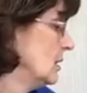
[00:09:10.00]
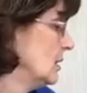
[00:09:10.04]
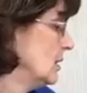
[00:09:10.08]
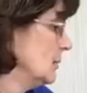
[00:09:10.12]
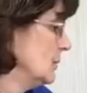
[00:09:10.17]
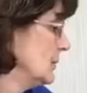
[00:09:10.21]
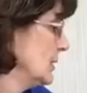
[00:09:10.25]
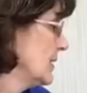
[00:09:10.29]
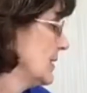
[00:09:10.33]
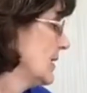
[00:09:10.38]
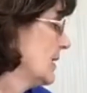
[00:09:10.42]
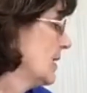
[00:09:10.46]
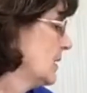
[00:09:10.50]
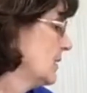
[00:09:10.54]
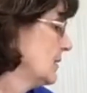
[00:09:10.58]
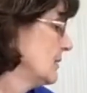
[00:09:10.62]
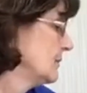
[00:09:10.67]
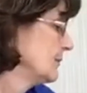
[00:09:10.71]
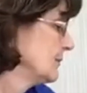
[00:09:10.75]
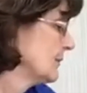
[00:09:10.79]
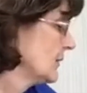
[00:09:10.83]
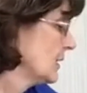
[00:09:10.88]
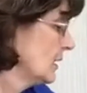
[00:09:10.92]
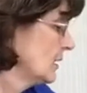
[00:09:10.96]
But yeah,
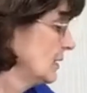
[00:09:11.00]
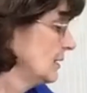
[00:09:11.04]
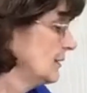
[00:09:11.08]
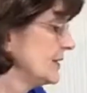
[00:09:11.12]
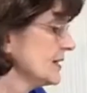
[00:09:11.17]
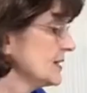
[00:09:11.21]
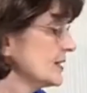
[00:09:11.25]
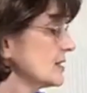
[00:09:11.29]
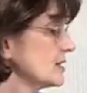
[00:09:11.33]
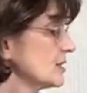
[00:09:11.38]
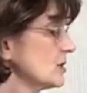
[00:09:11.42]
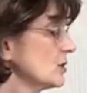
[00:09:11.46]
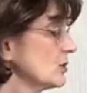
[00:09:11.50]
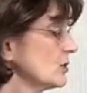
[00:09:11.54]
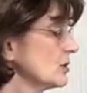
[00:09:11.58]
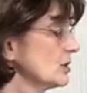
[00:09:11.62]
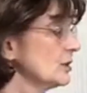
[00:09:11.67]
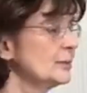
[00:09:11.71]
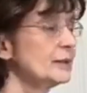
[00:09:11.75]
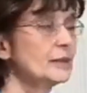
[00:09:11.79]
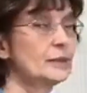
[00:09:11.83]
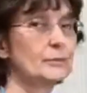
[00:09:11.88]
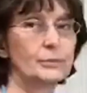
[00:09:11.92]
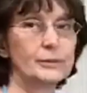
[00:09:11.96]
and this is still going
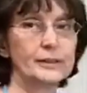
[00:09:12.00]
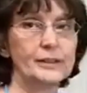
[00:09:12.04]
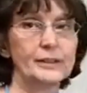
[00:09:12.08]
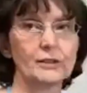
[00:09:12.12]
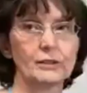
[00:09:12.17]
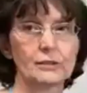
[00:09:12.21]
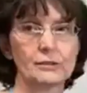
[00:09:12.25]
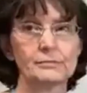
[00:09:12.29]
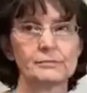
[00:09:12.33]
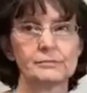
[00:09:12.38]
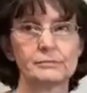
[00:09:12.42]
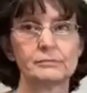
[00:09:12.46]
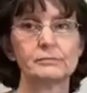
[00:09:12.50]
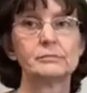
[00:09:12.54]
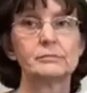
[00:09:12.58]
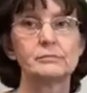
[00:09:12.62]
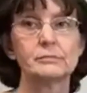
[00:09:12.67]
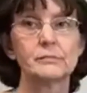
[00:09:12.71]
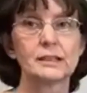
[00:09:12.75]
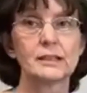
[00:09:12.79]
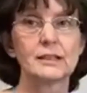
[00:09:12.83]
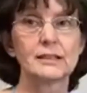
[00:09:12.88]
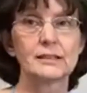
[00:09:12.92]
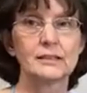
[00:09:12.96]
to be a bleeder
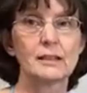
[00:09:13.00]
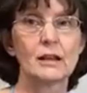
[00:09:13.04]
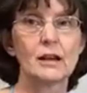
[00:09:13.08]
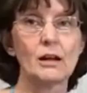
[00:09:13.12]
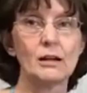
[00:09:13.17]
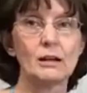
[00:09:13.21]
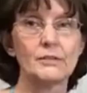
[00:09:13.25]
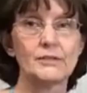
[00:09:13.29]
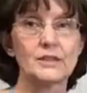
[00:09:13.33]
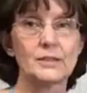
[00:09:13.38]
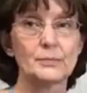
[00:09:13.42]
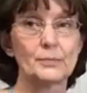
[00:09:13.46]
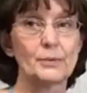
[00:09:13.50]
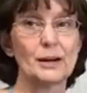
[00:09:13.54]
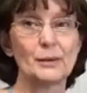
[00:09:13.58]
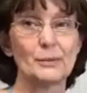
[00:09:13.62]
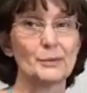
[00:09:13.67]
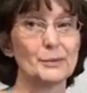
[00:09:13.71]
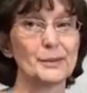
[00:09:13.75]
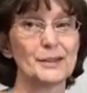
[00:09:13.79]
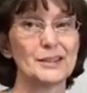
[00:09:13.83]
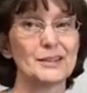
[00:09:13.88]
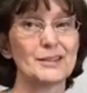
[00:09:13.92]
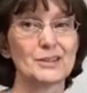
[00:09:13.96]
because all of this
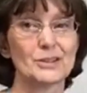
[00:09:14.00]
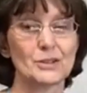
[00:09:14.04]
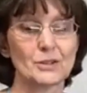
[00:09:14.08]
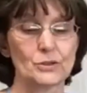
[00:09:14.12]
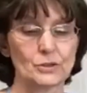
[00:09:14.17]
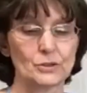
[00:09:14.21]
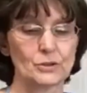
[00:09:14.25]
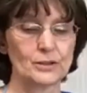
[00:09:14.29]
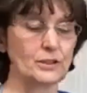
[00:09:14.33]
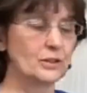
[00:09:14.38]
probably isn't dirt.